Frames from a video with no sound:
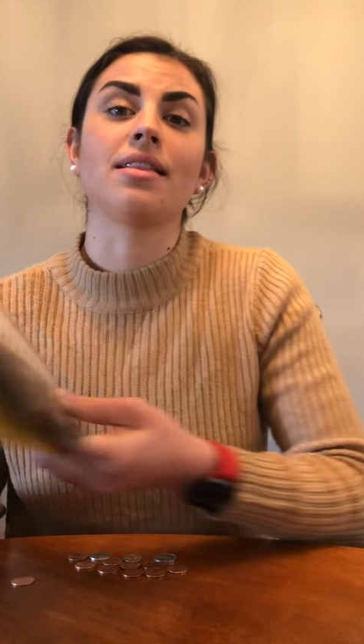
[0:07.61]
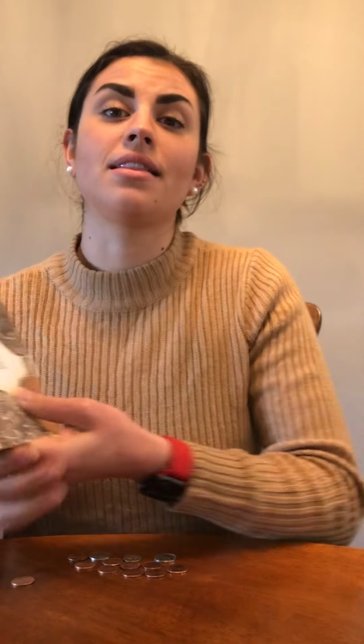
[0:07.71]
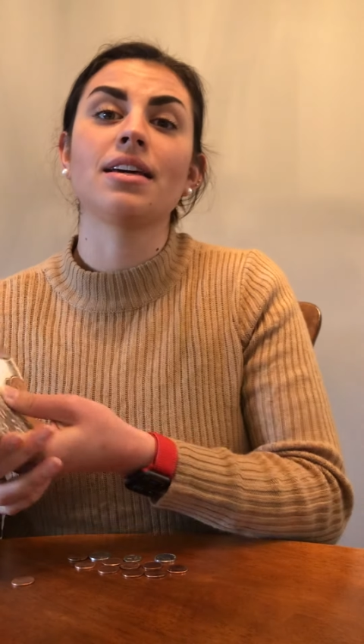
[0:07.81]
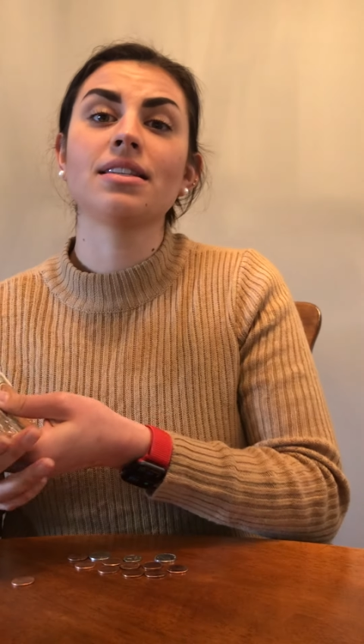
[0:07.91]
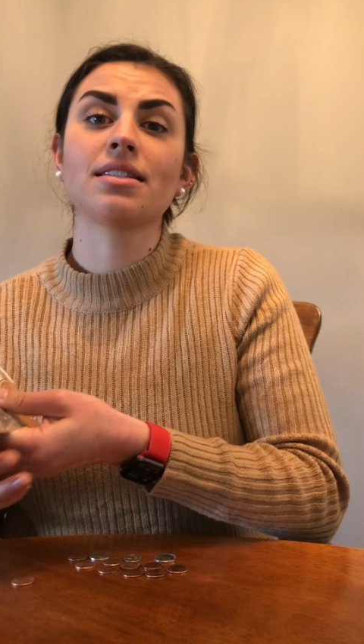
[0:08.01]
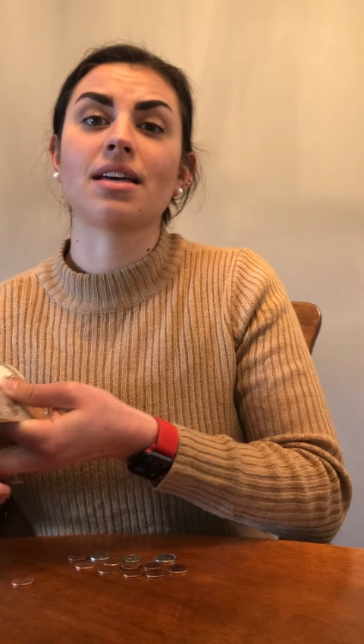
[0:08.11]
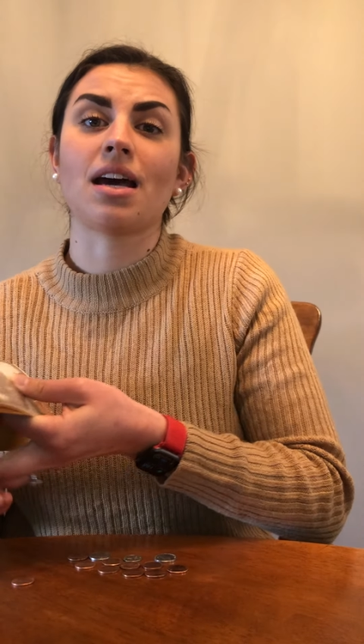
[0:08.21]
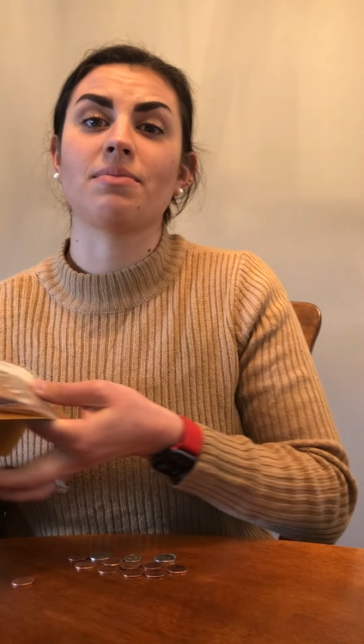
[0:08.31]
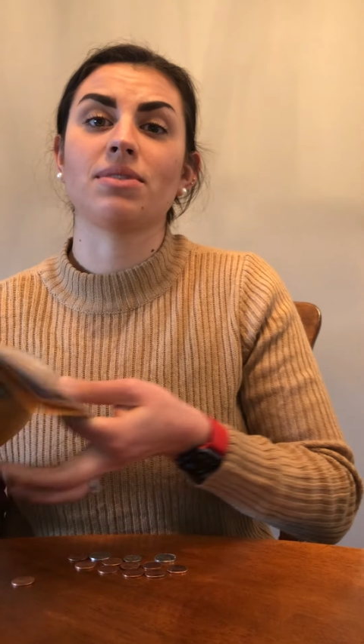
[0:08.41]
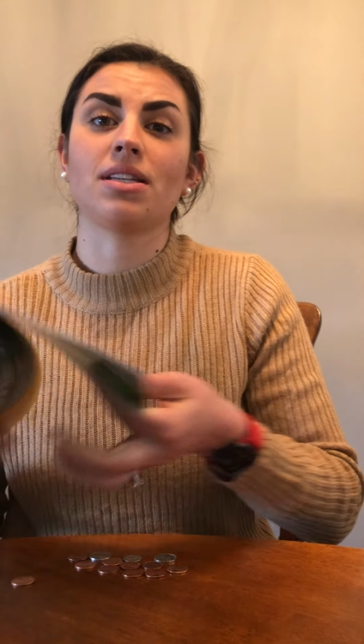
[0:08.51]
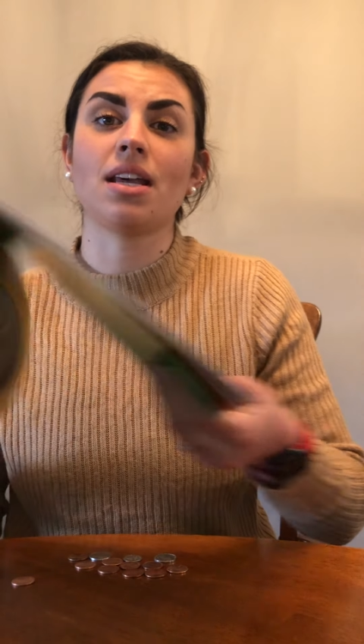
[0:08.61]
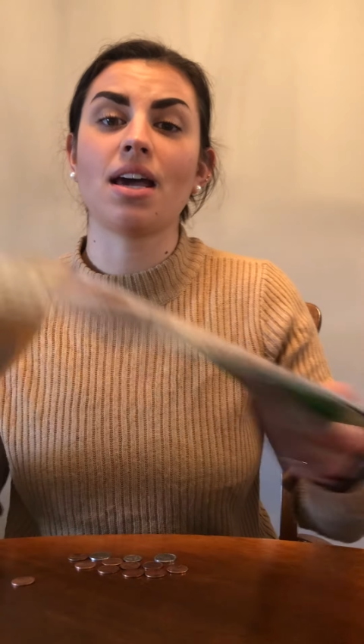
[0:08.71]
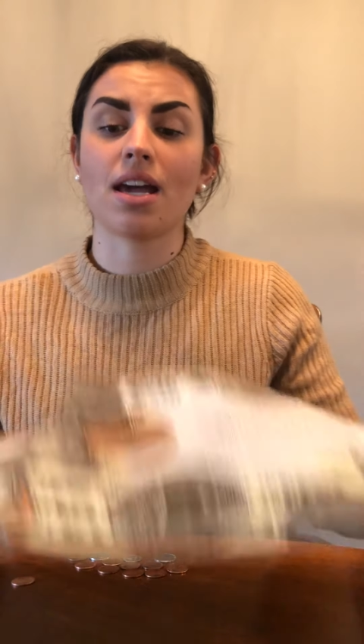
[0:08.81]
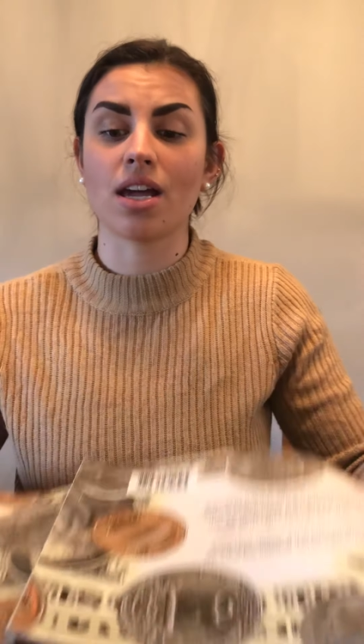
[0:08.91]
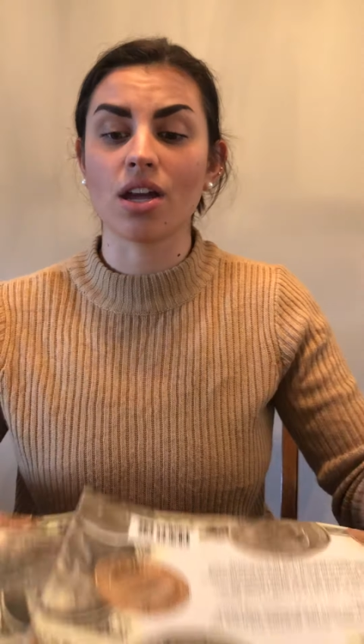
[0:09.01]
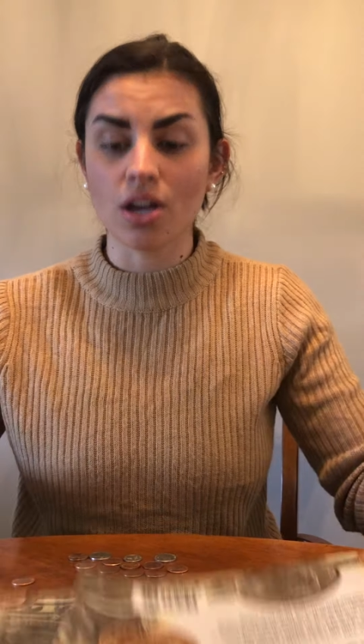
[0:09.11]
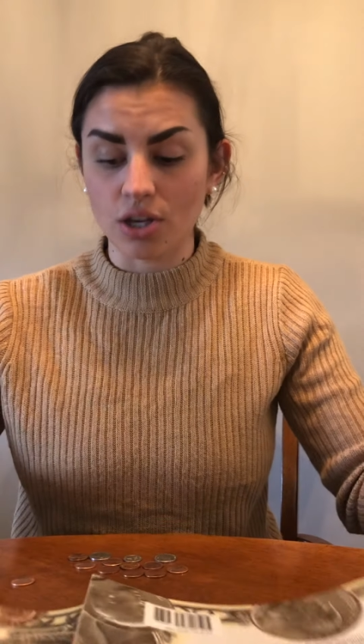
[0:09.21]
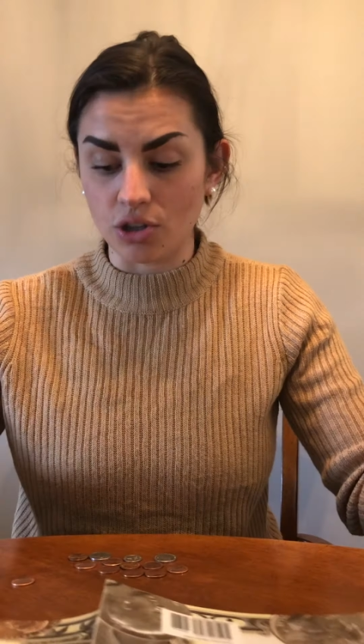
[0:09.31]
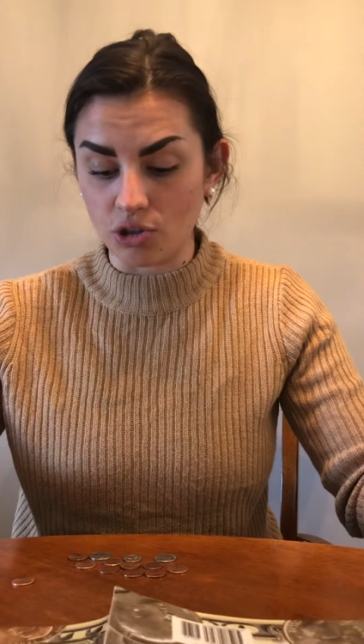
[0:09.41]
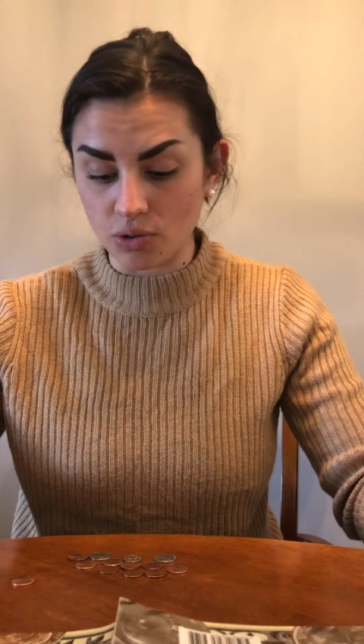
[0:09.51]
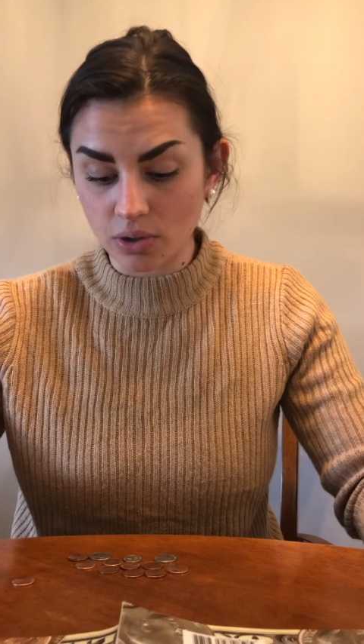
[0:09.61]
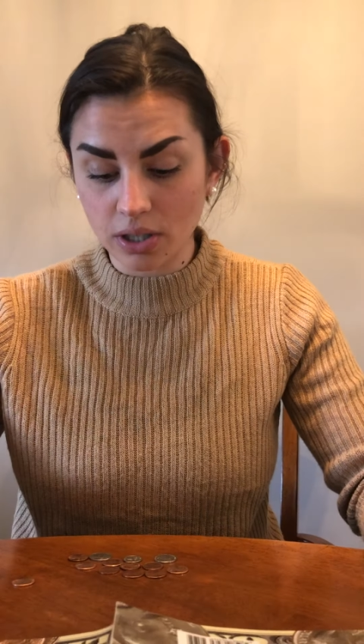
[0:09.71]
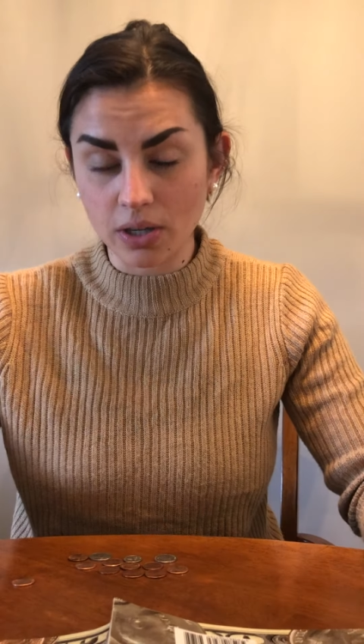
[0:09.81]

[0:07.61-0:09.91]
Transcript: This time today, you're